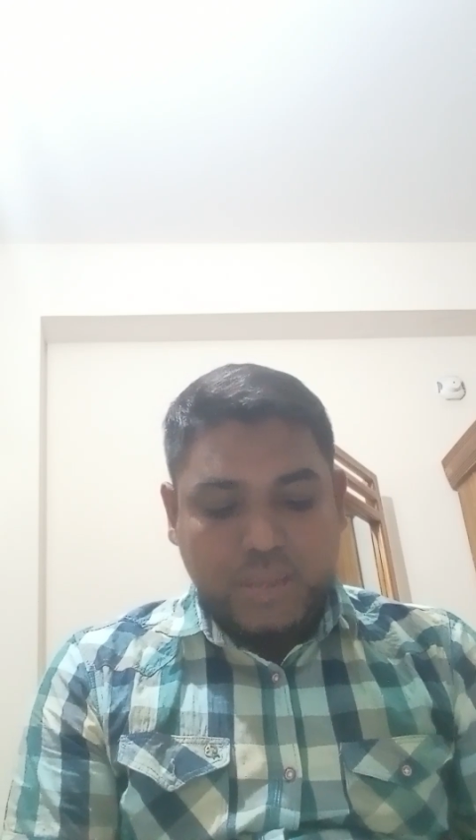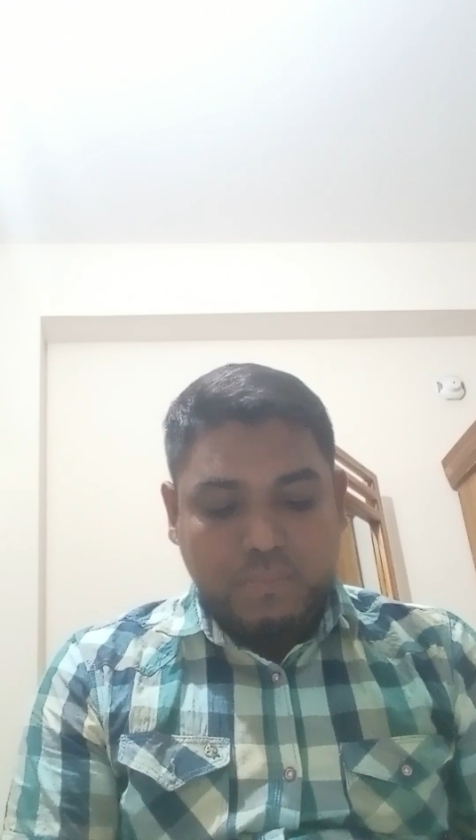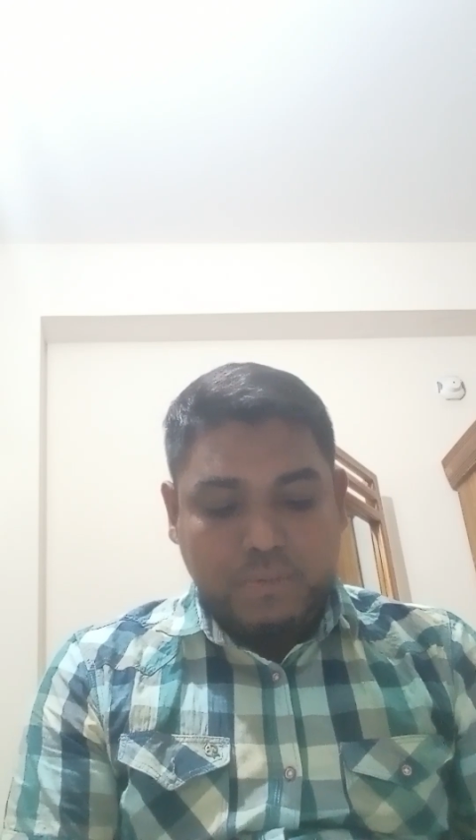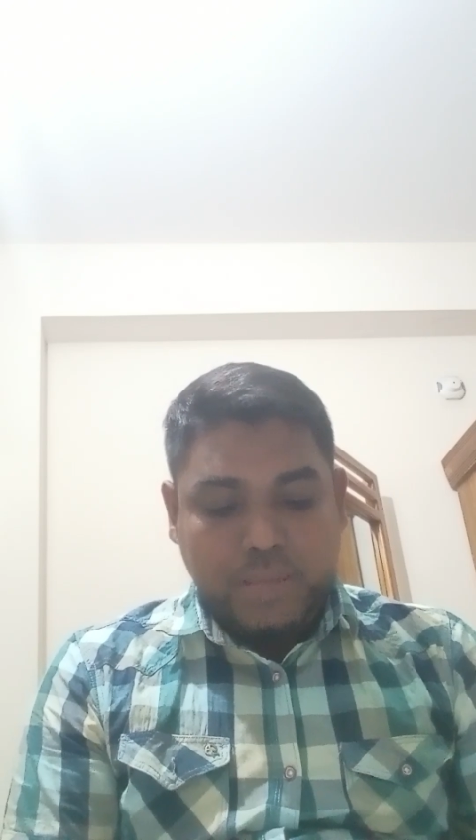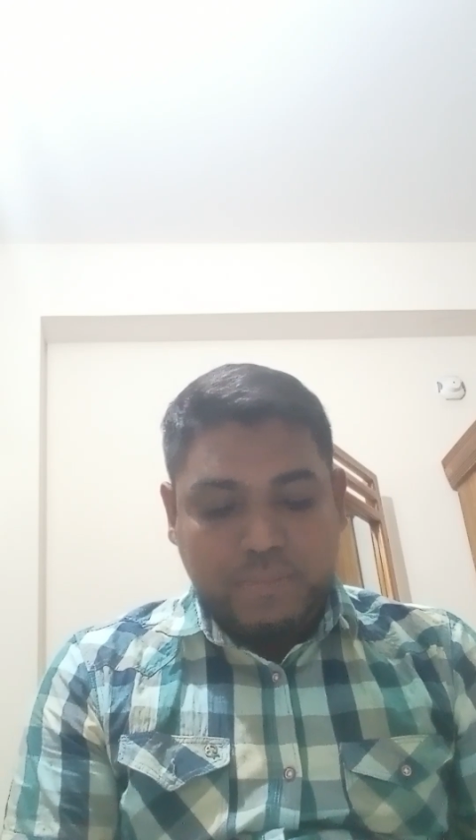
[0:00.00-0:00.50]

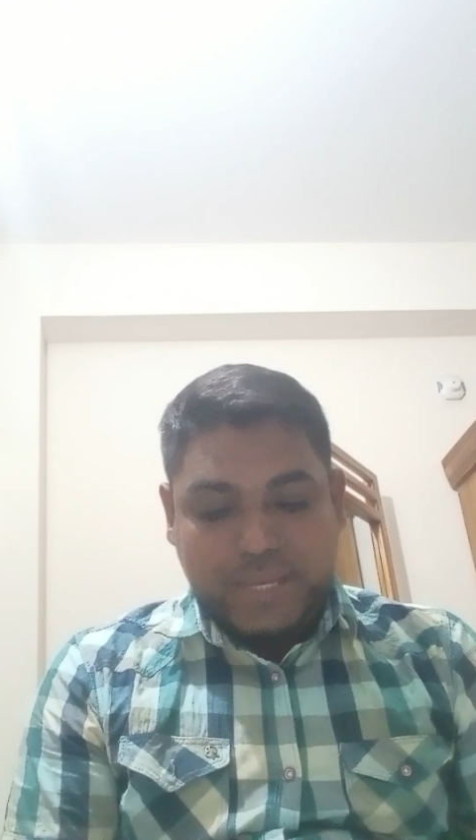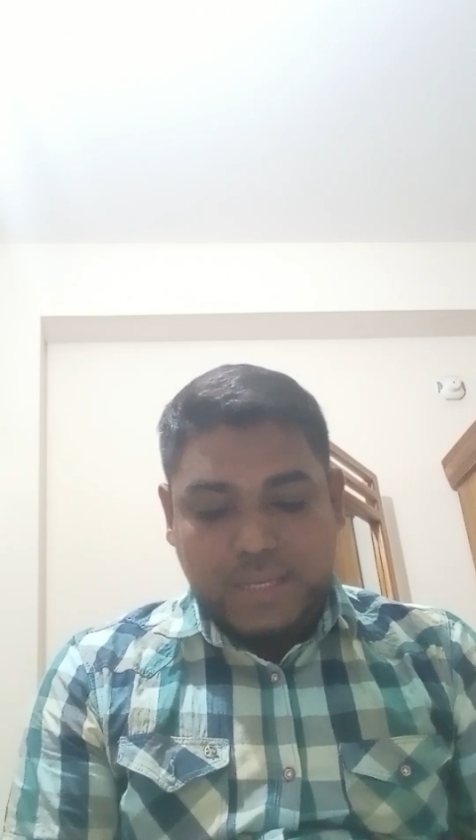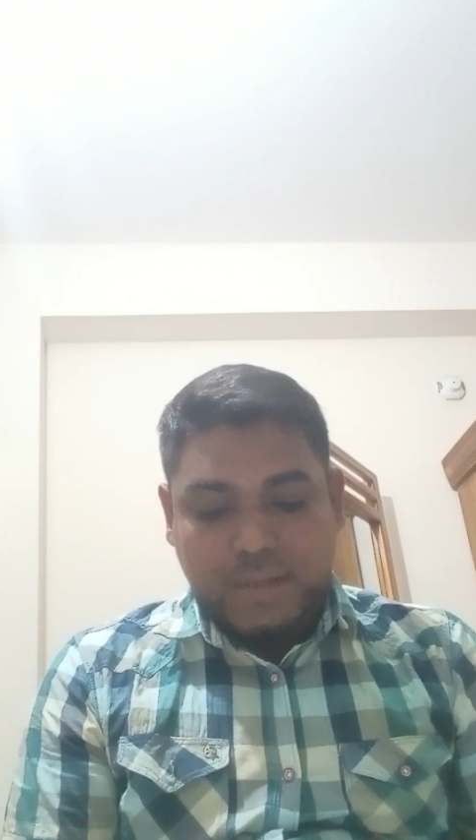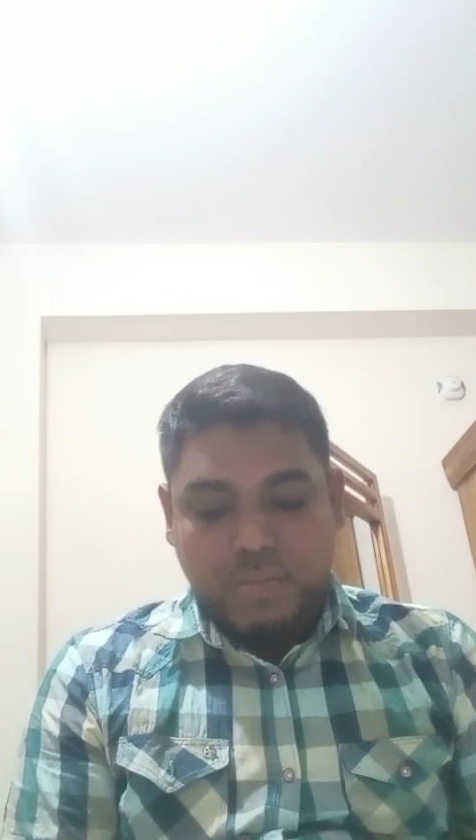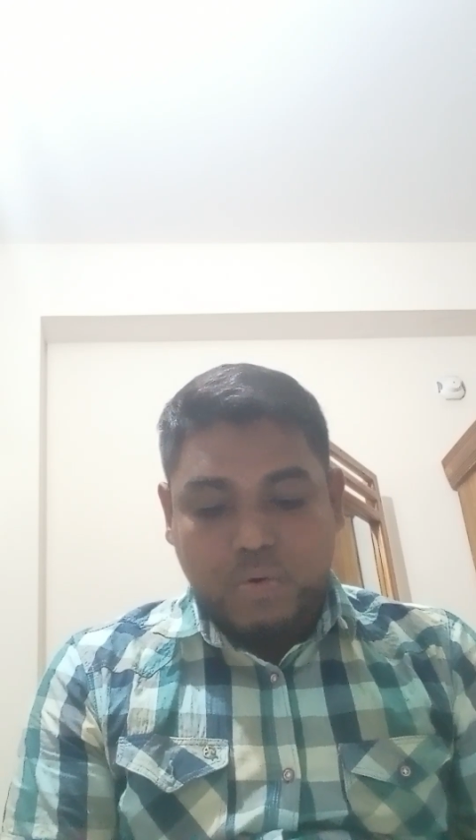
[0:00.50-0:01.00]
may make
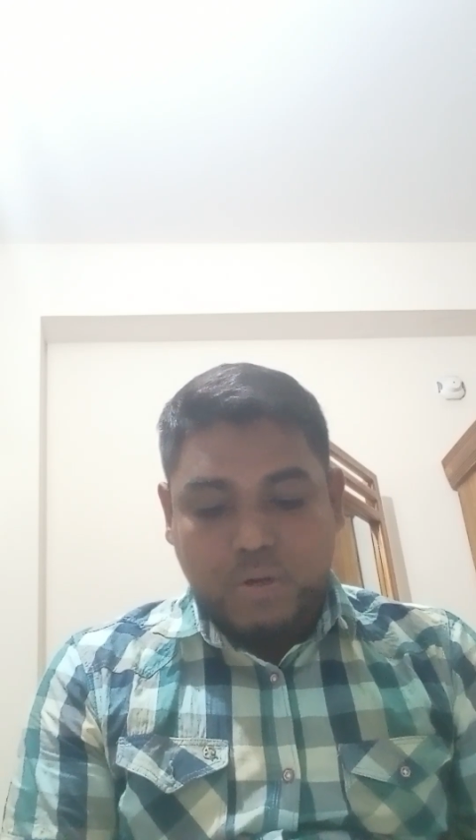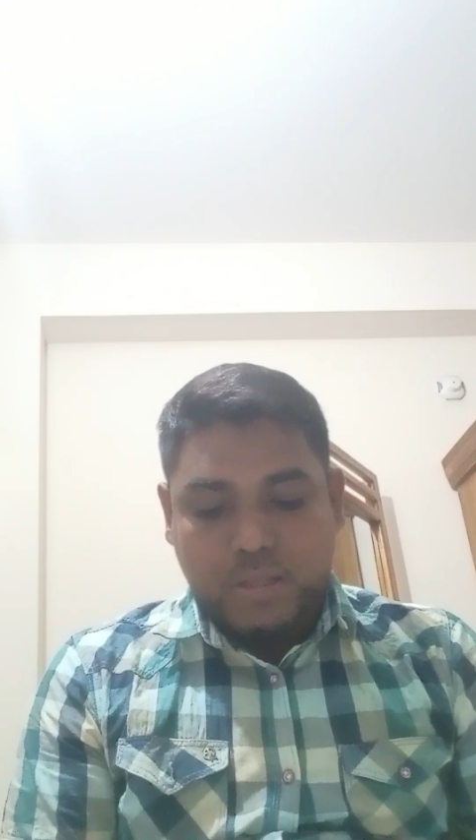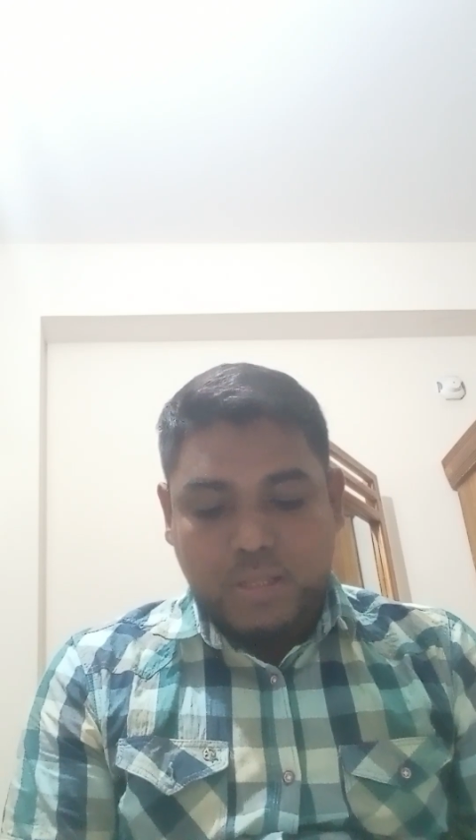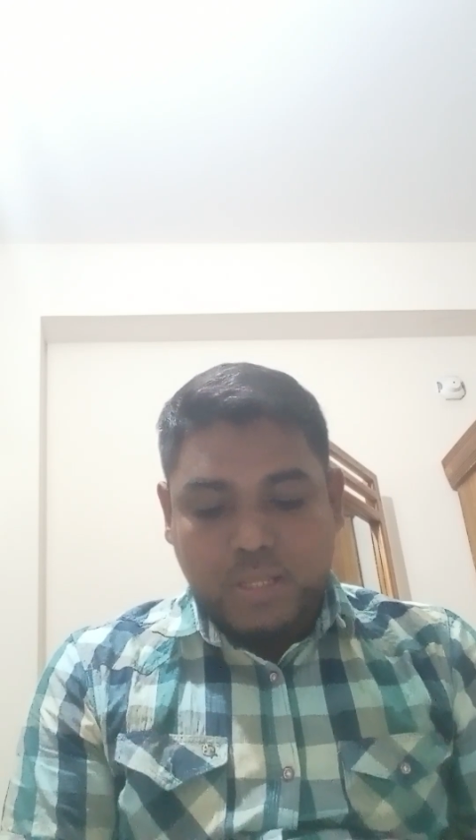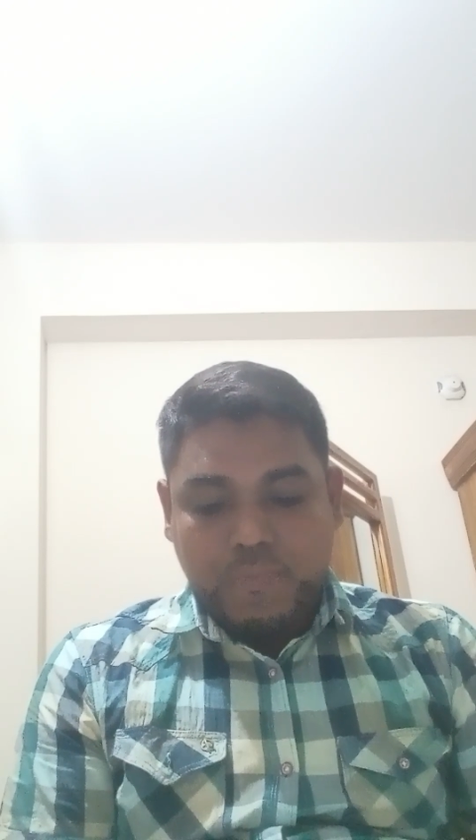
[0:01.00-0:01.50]
an order